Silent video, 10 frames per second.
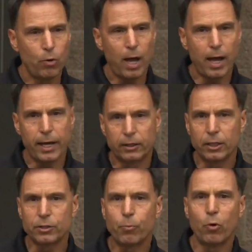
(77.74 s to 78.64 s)
uh, at
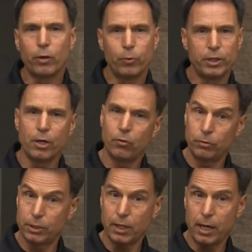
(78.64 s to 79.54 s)
this point, we
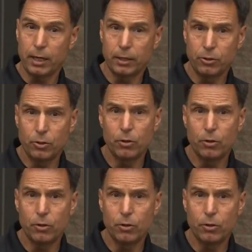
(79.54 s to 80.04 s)
don't uh,